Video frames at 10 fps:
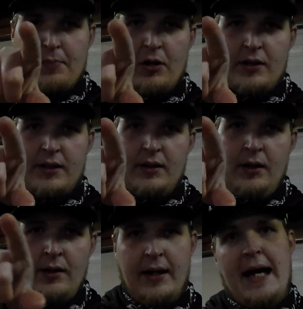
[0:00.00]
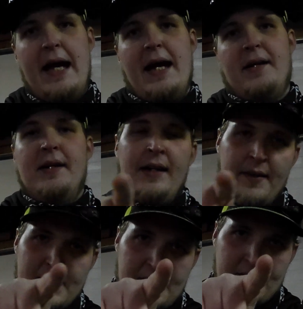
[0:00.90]
person, and
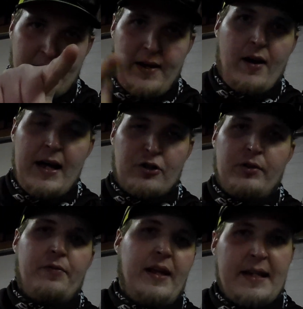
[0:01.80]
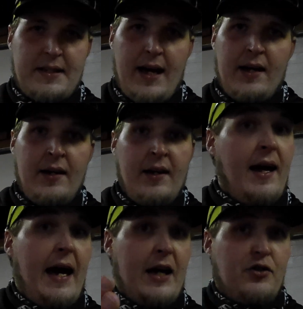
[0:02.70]
this is their entry for that day,
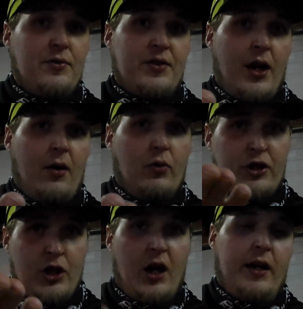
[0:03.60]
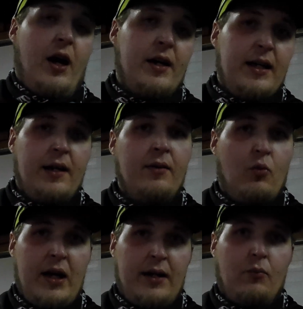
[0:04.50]
as you saw with Sean Augie
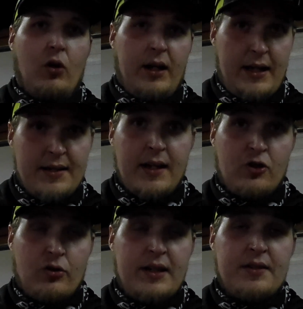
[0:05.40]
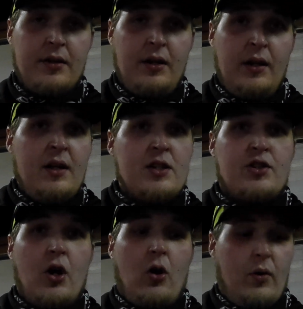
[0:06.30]
when one of his entries.
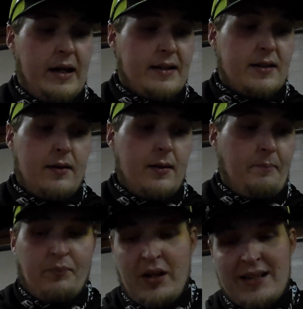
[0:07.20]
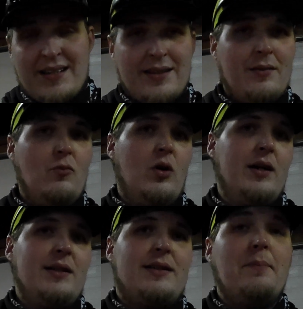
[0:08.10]
So it's a
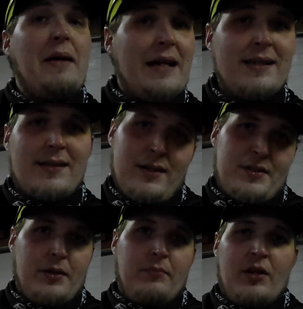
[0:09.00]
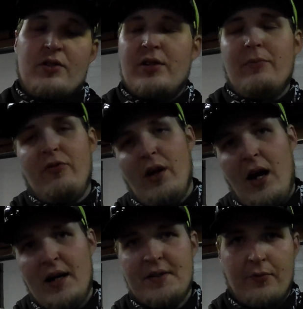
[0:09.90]
somewhat debated system. There's some
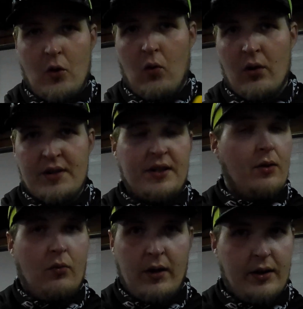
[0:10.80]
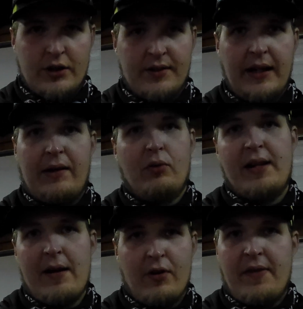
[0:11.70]
flaws, of course, well, just like
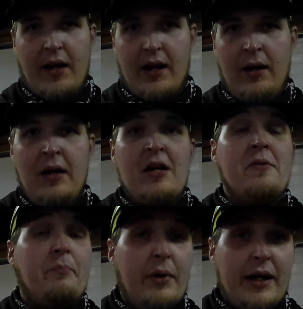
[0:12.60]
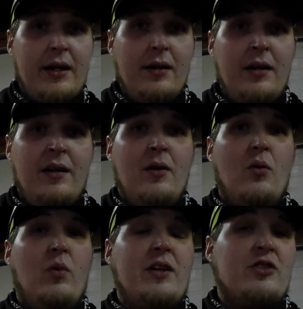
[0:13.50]
with everything, but
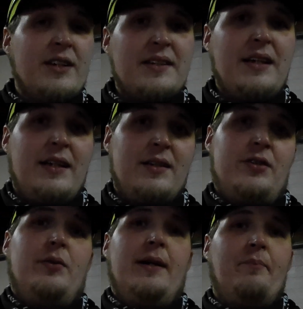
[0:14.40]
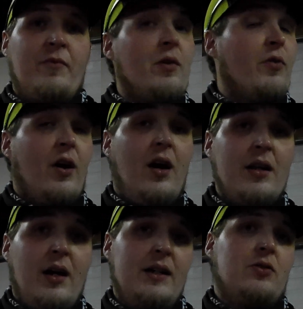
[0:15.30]
when you're just getting into it for
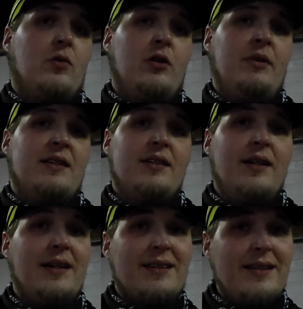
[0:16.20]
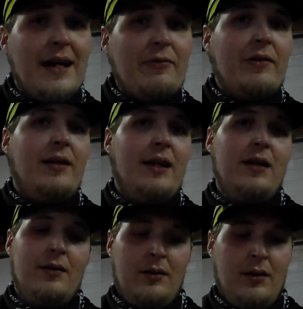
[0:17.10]
online tournaments, it's definitely